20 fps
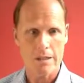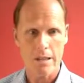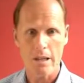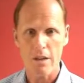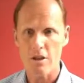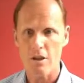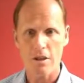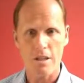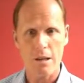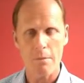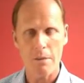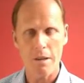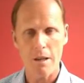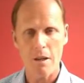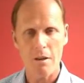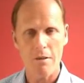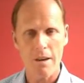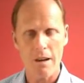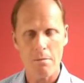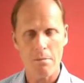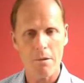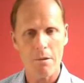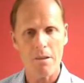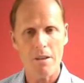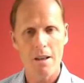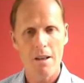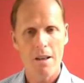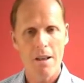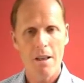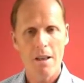attention, something could have happened.
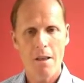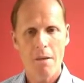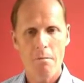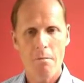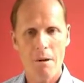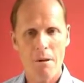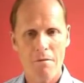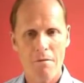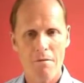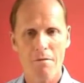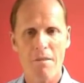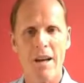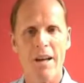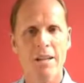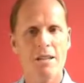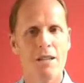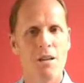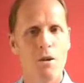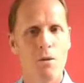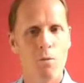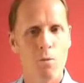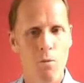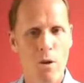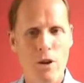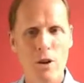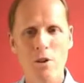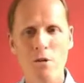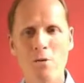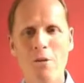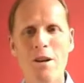But in fact,
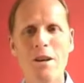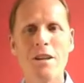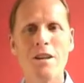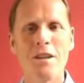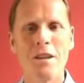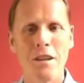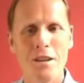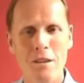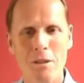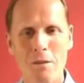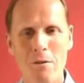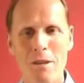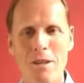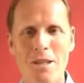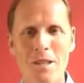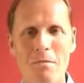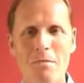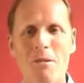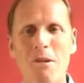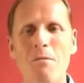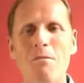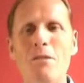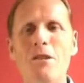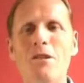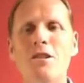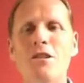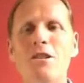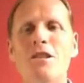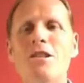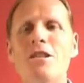when you're in and doing something
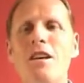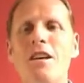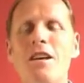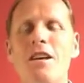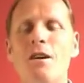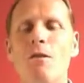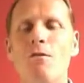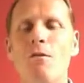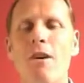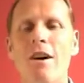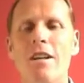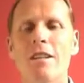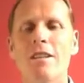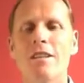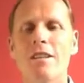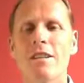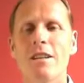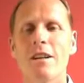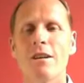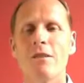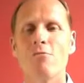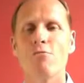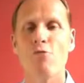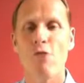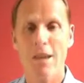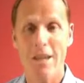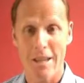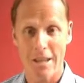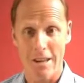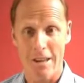which is quite
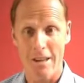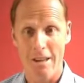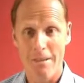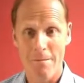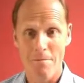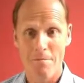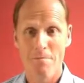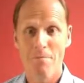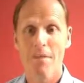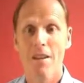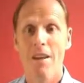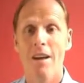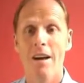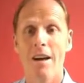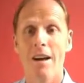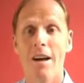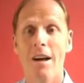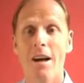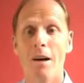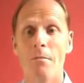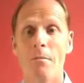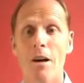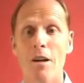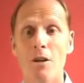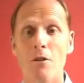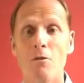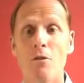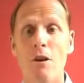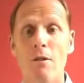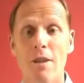regular, and
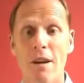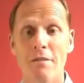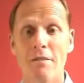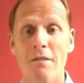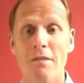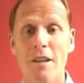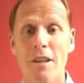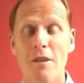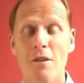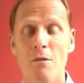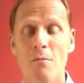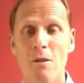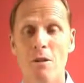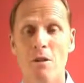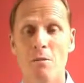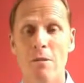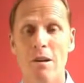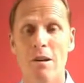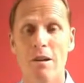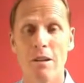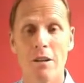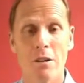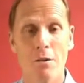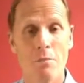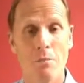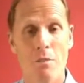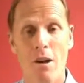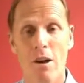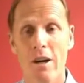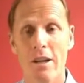you don't have to think too much about it,
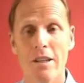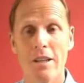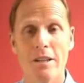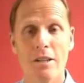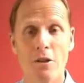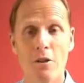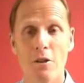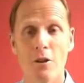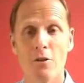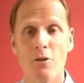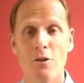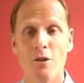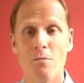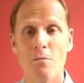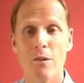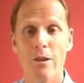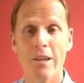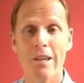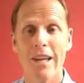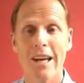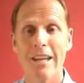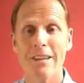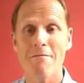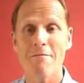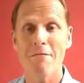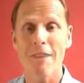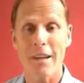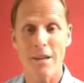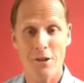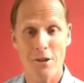your conscious mind can in
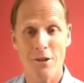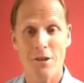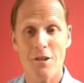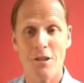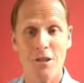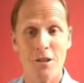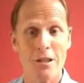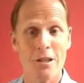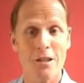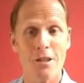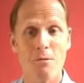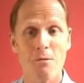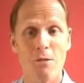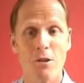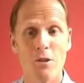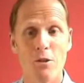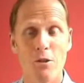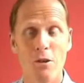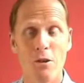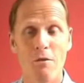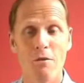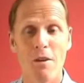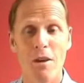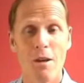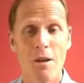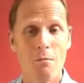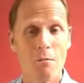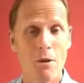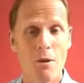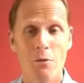fact just slightly switch off.
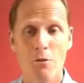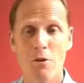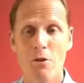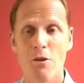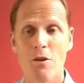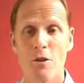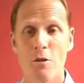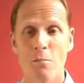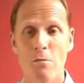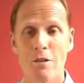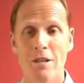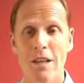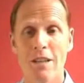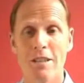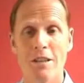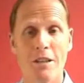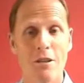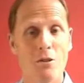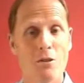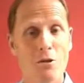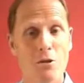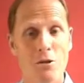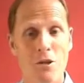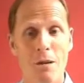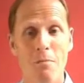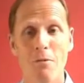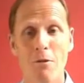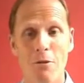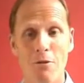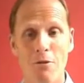But of course you're still protected because your
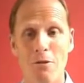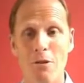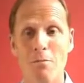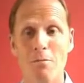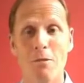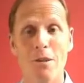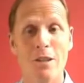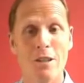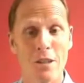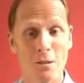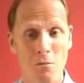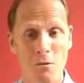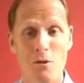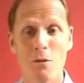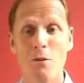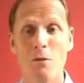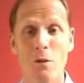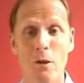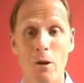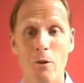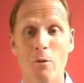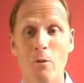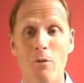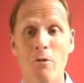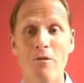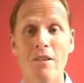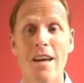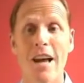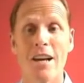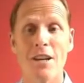subconscious mind is what's doing all
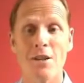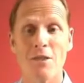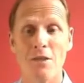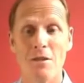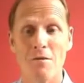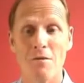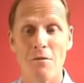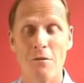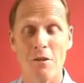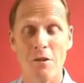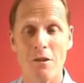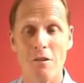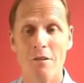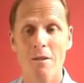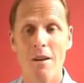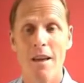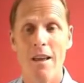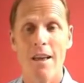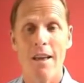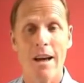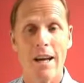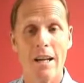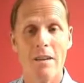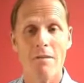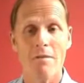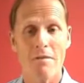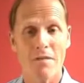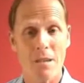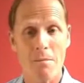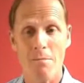of the actions for you. And
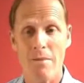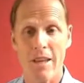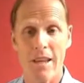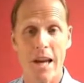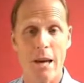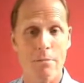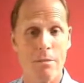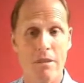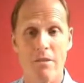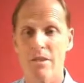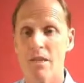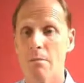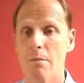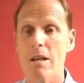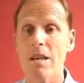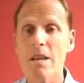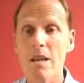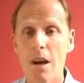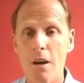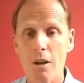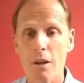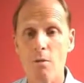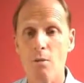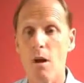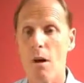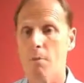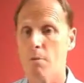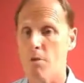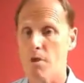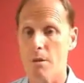if something happened, if somebody cut you
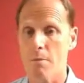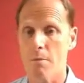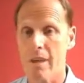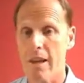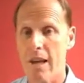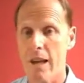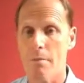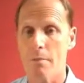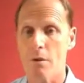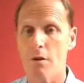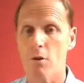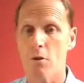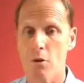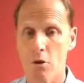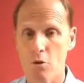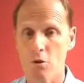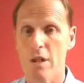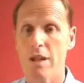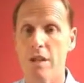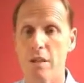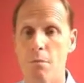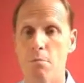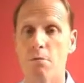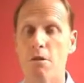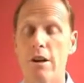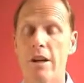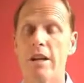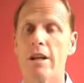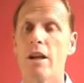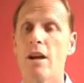up or something happened or you needed to
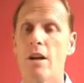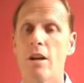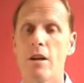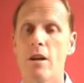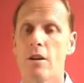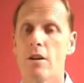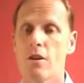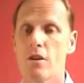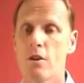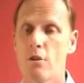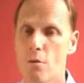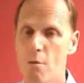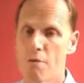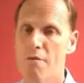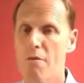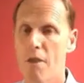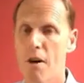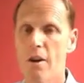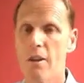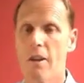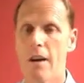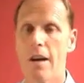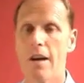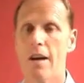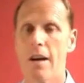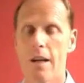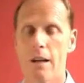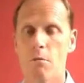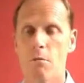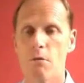break, you would find that
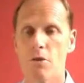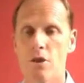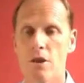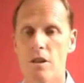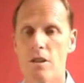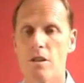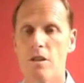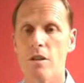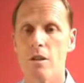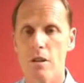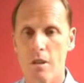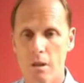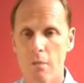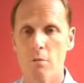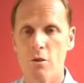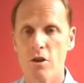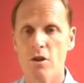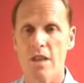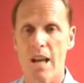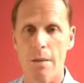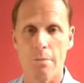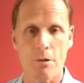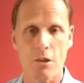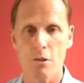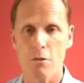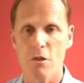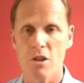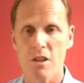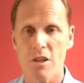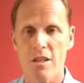and it would just happen.
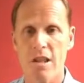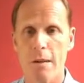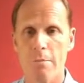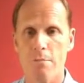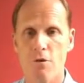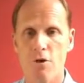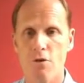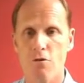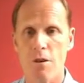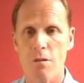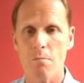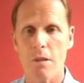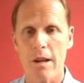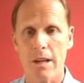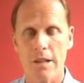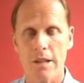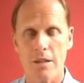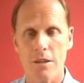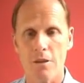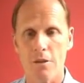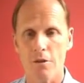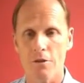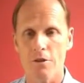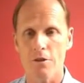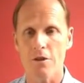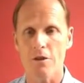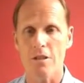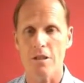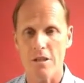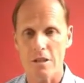You'd snap straight back into
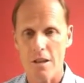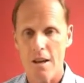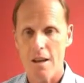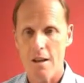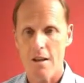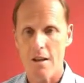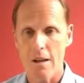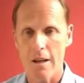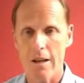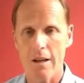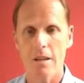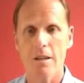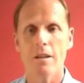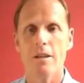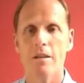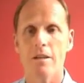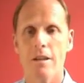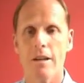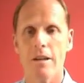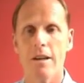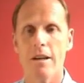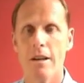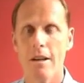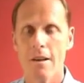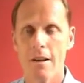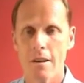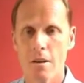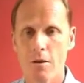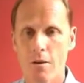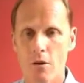consciousness and there,
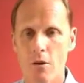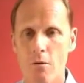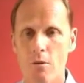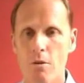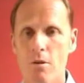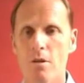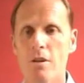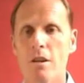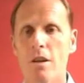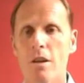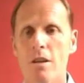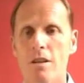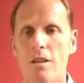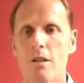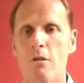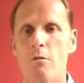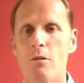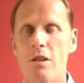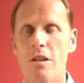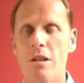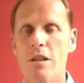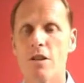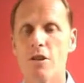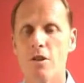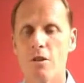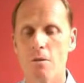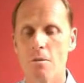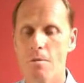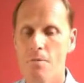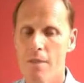you would deal with the
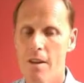issue.